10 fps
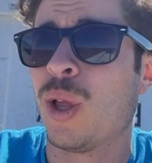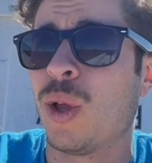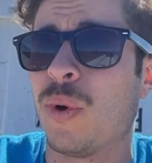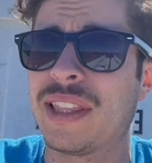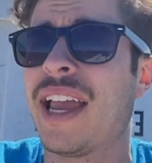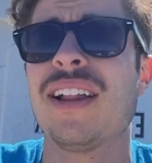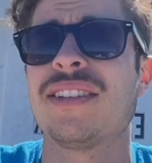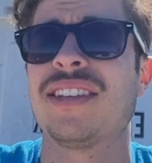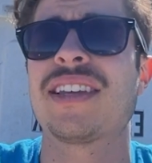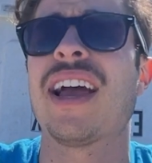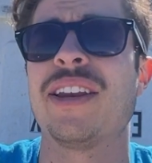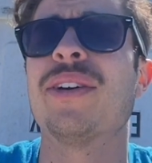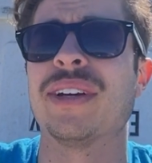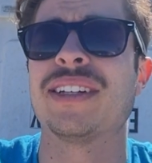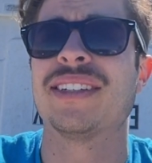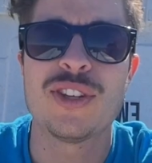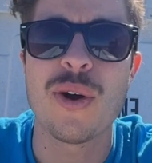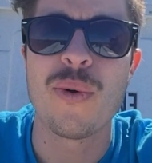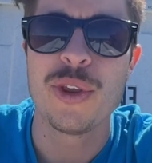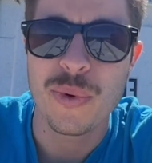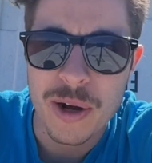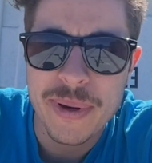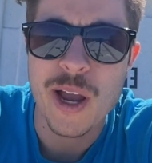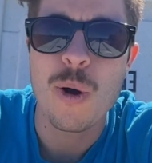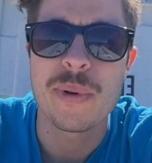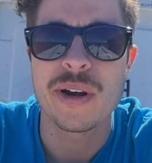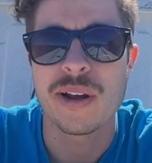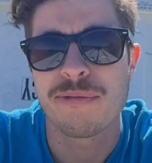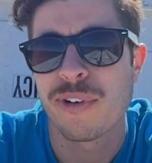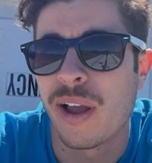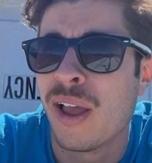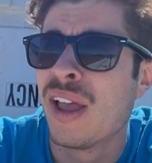what the hell is this guy doing? So you want to be open and upfront.